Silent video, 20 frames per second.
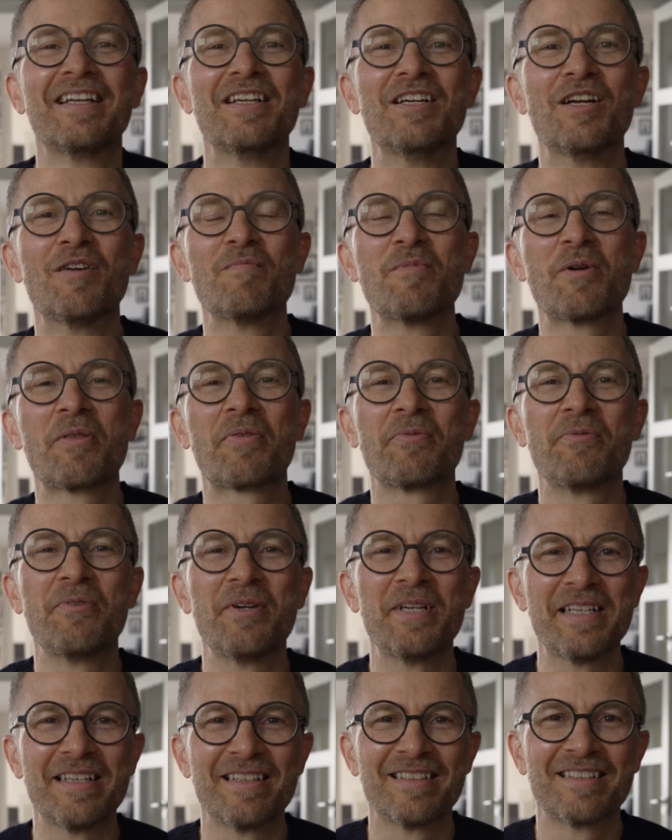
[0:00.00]
Number
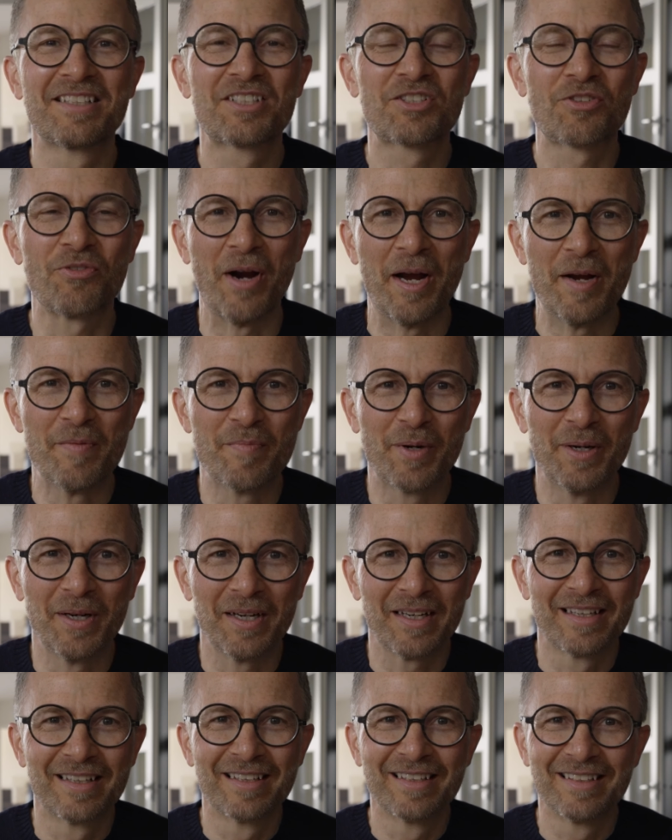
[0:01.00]
3, the tripod.
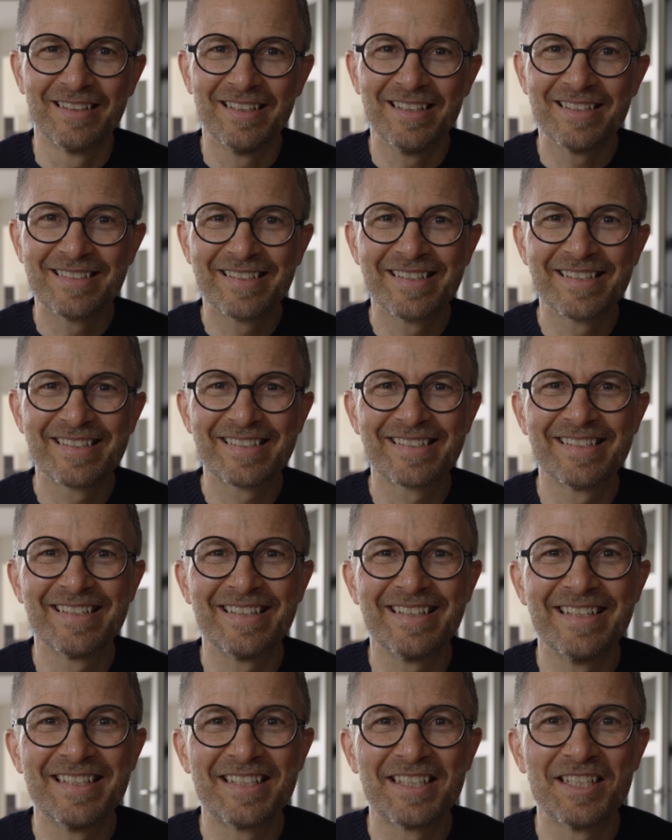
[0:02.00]
This is the
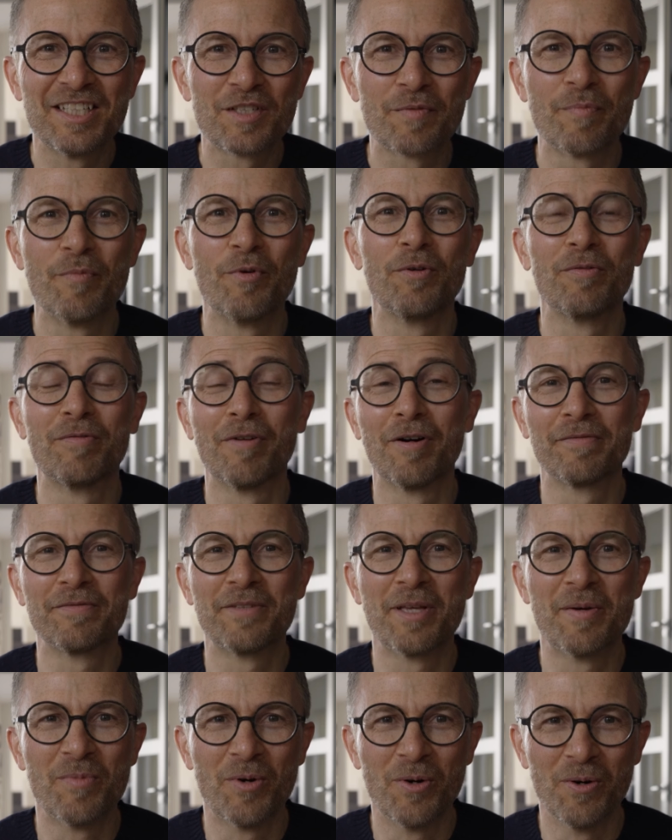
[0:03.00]
easiest move of
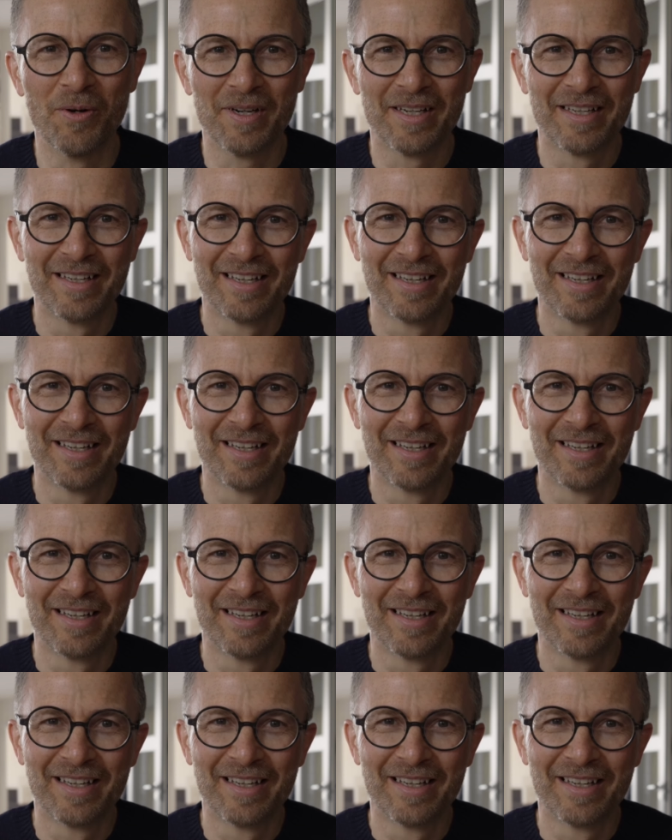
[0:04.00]
them all.